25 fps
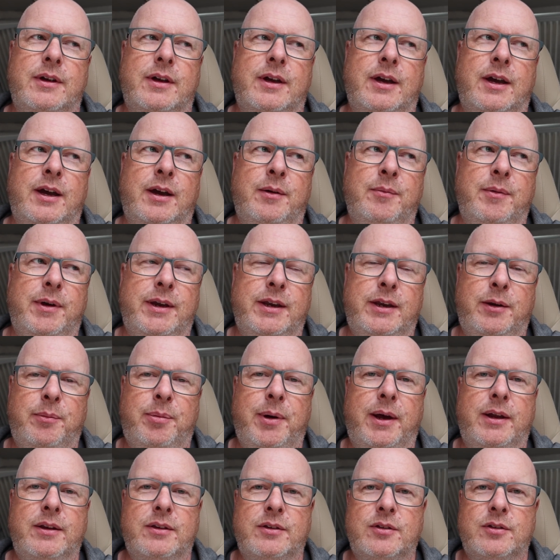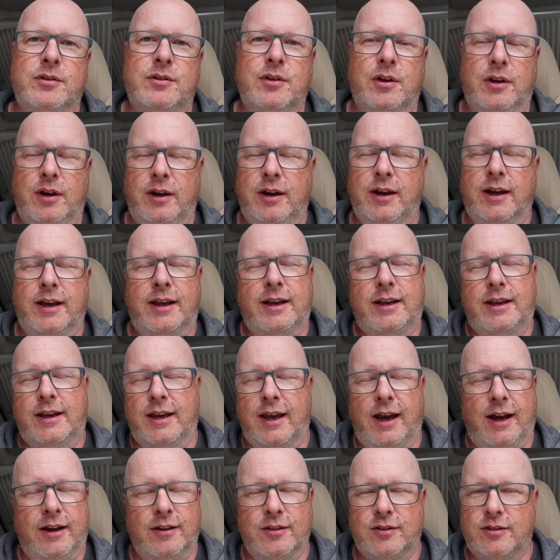it depends, and I
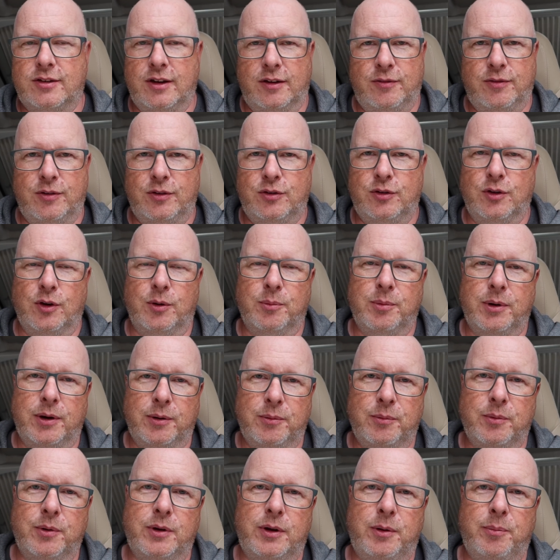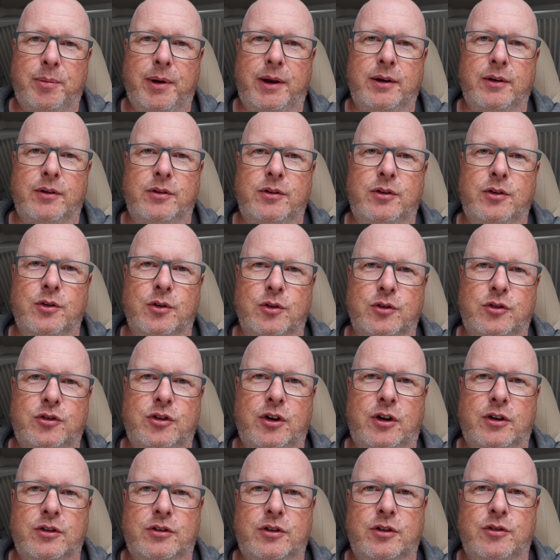can't say for sure, but it would depend on your
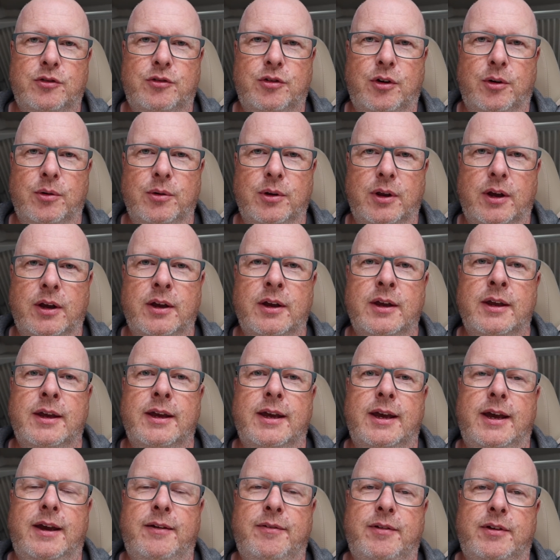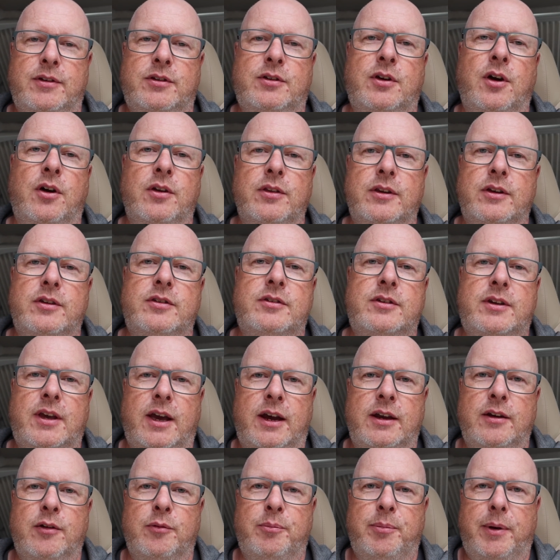charge controller. If it's got this
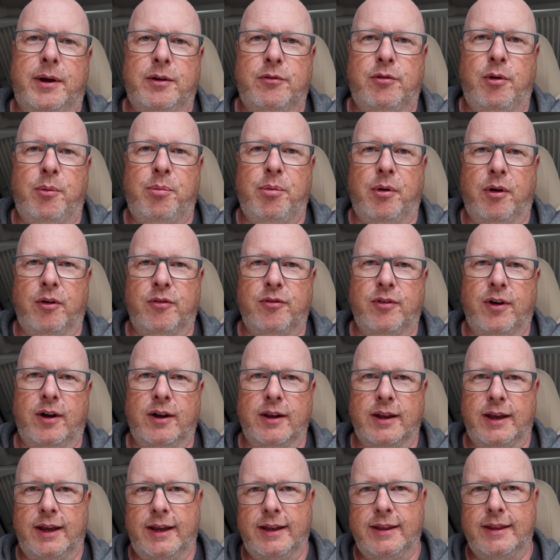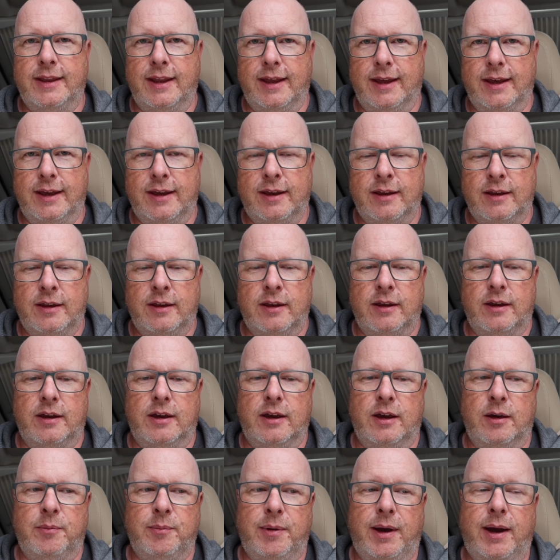kind of battery profile in there,
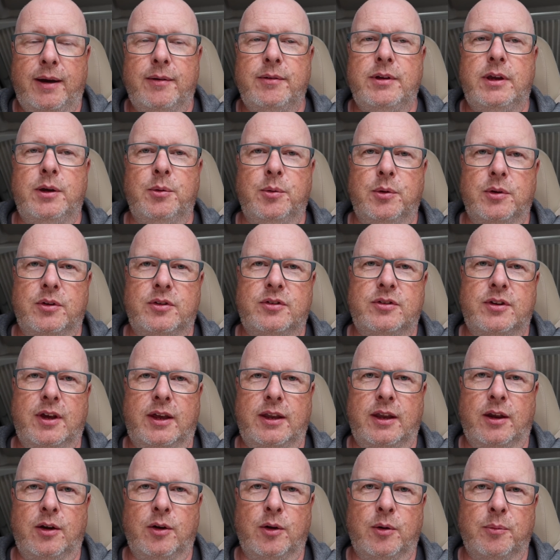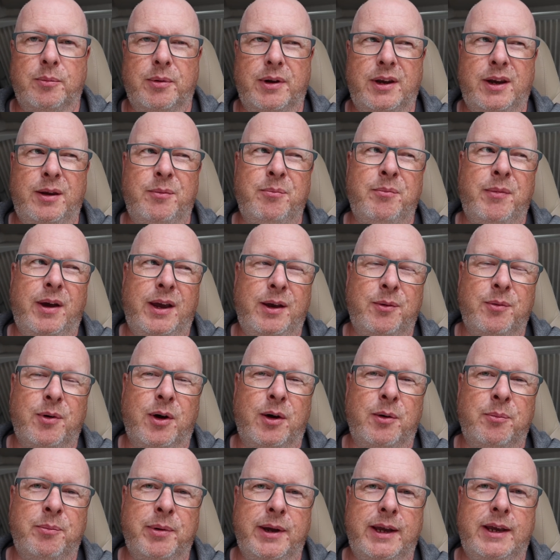how you would set that up. And it may
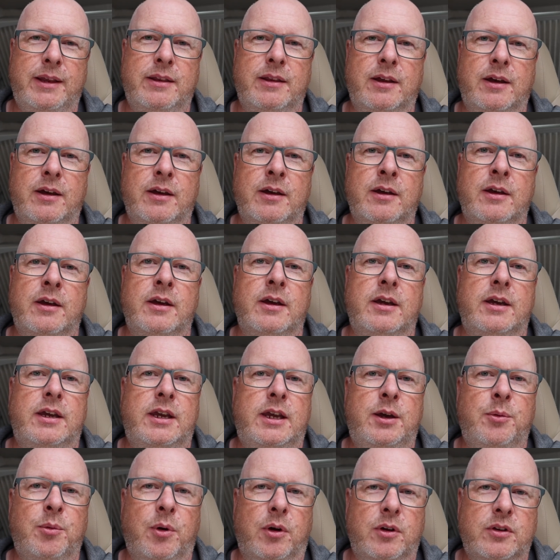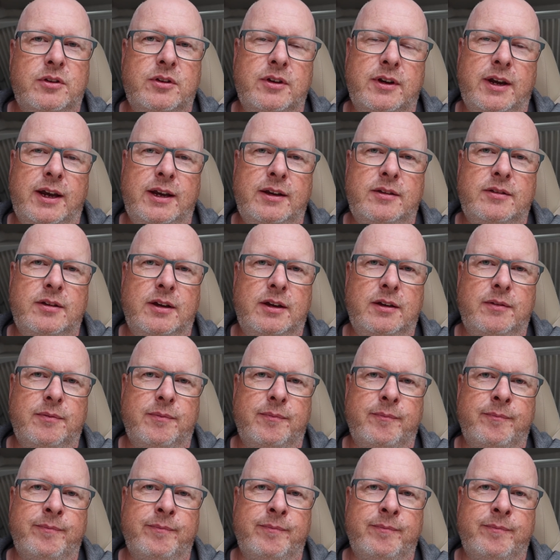well be that you alternate it.